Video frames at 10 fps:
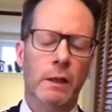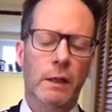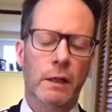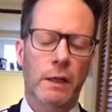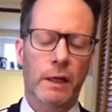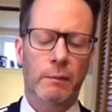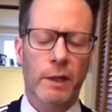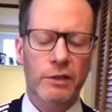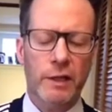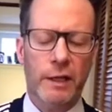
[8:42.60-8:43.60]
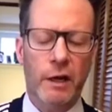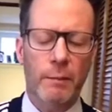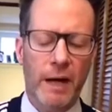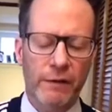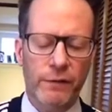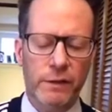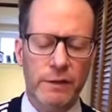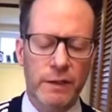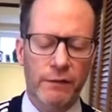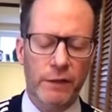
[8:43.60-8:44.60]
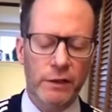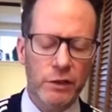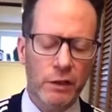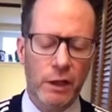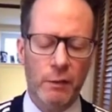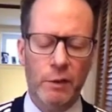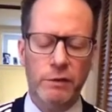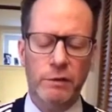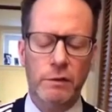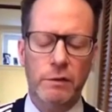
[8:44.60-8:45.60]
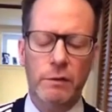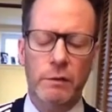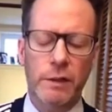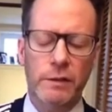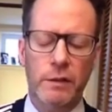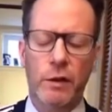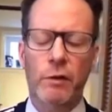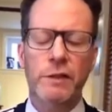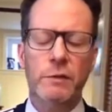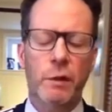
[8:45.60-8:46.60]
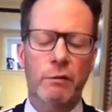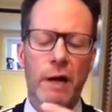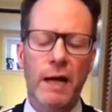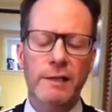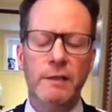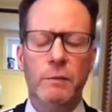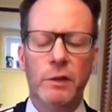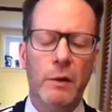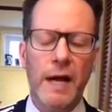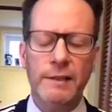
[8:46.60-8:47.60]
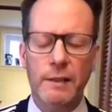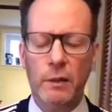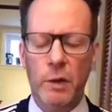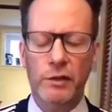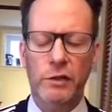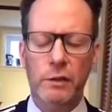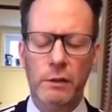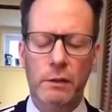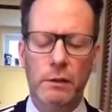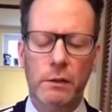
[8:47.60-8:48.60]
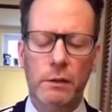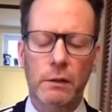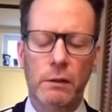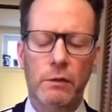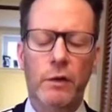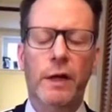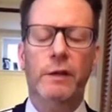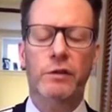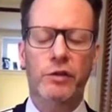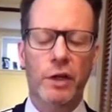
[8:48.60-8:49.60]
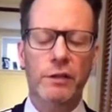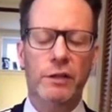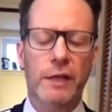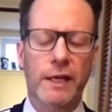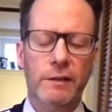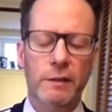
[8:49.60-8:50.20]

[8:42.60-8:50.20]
And much like our mindfulness definition, all I want you to do is notice what arises when you ask the question. Try not to judge the answer,